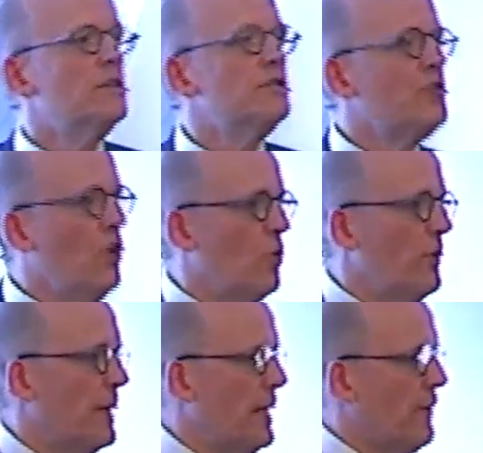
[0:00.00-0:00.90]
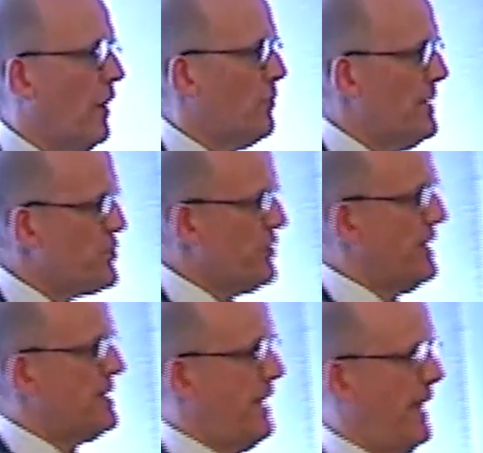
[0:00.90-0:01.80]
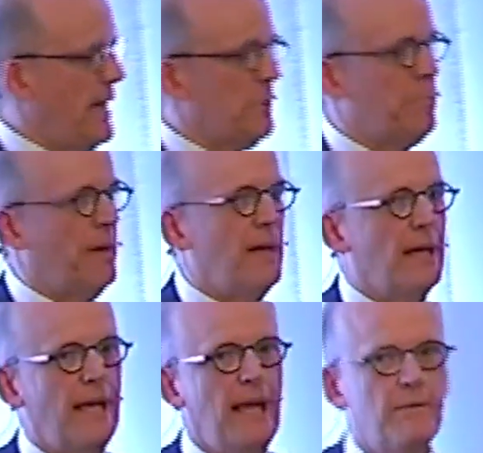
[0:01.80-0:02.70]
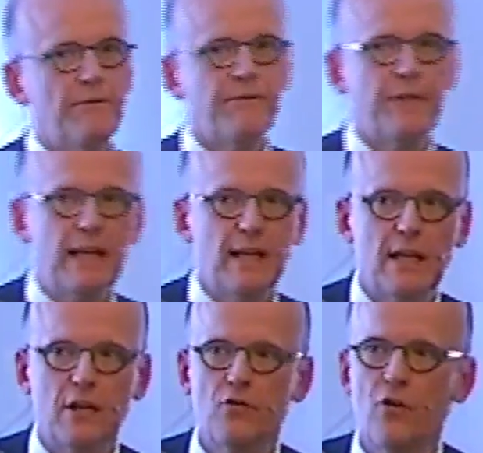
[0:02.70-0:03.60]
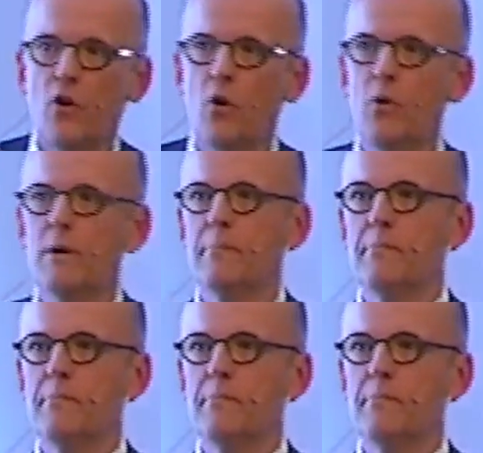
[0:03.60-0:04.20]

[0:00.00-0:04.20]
So if our mission is help Finland grow,